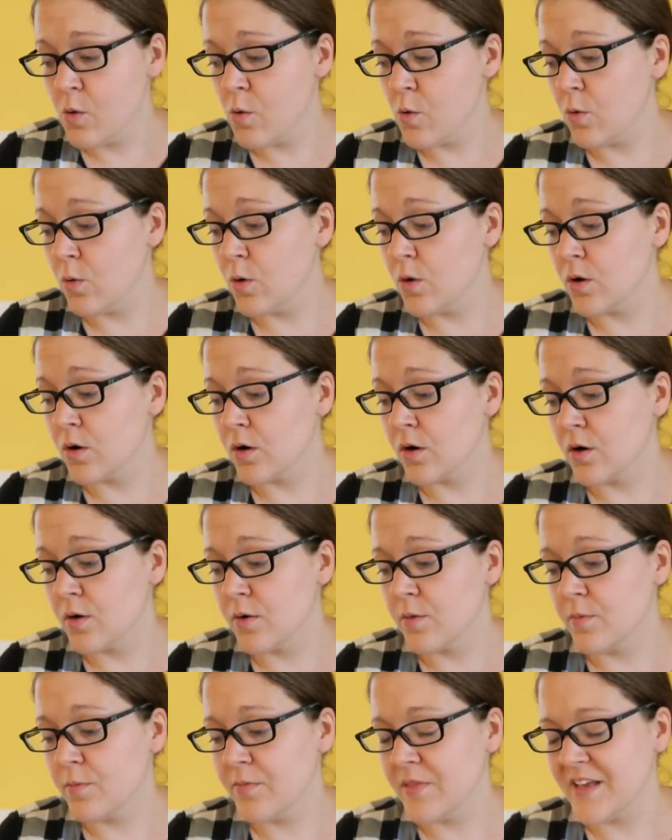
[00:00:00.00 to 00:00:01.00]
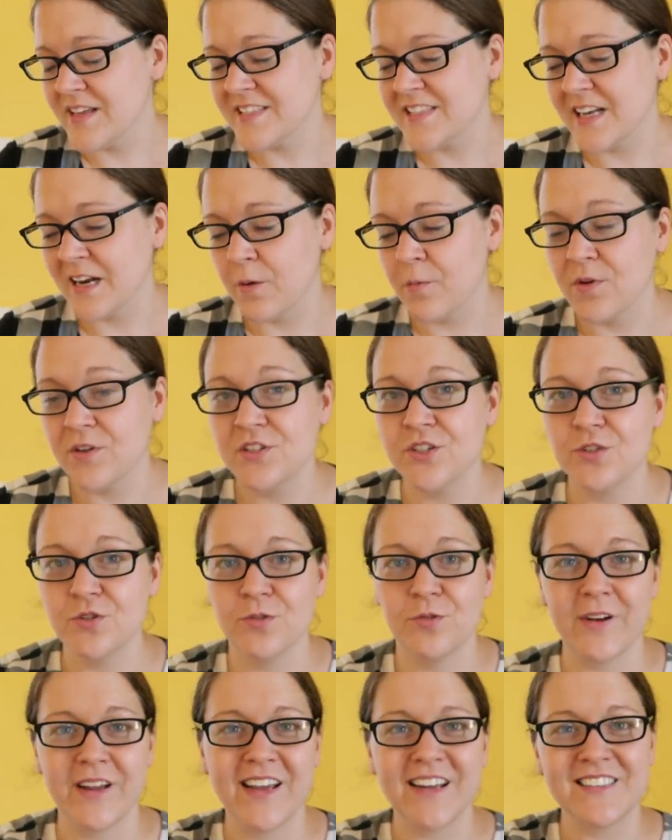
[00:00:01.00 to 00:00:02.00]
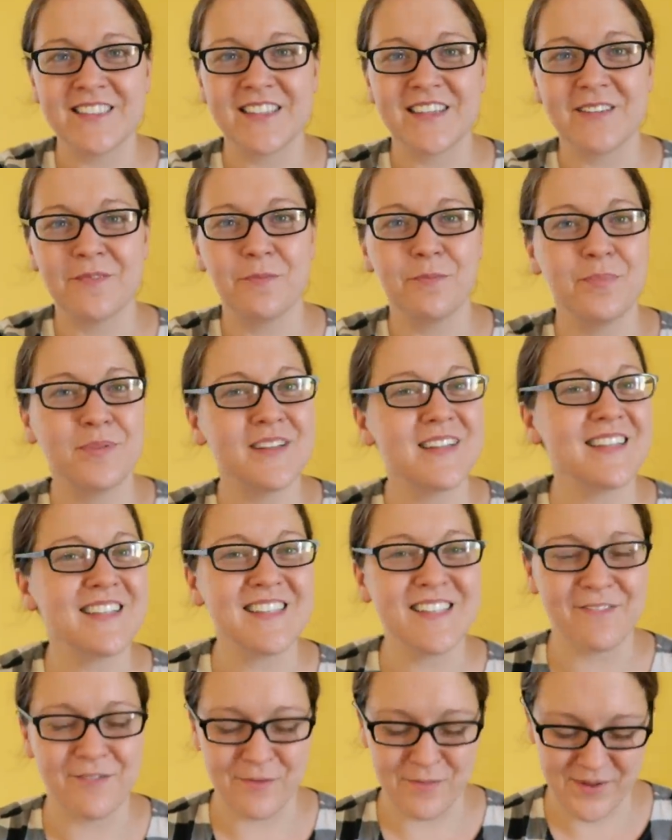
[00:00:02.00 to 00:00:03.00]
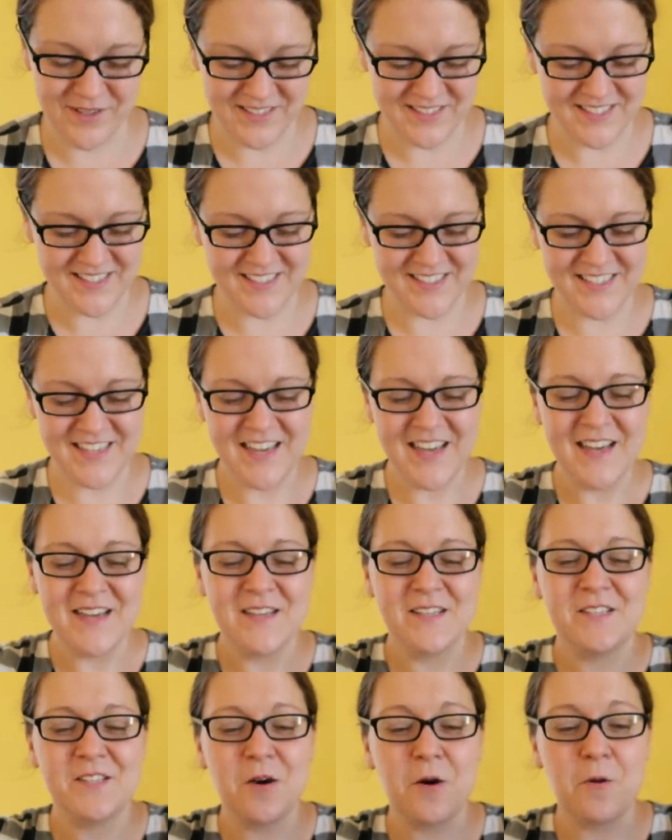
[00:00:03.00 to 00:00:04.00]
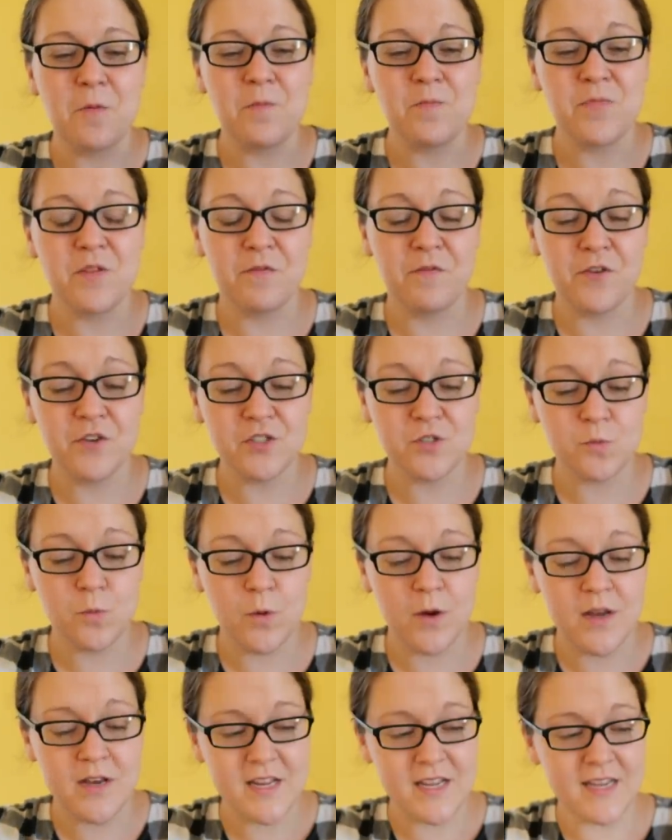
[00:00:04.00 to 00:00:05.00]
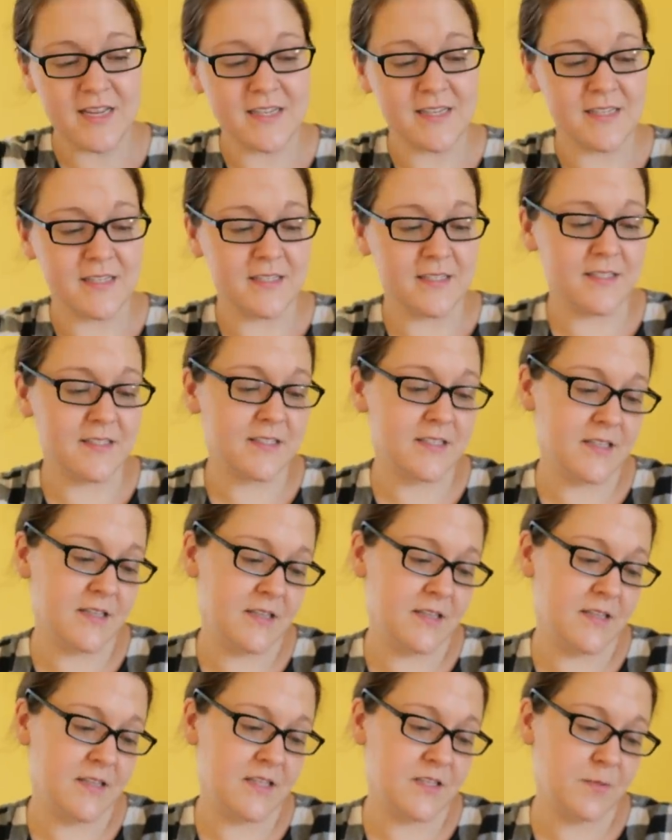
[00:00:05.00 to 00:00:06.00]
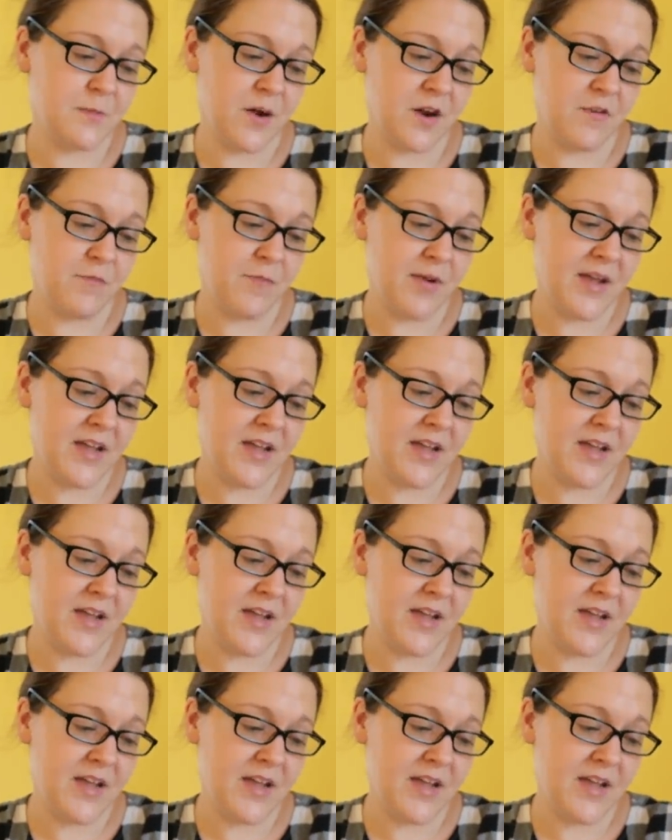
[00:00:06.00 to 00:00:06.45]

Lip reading: or things that I want to create into completely different pieces. So the first one is this pair of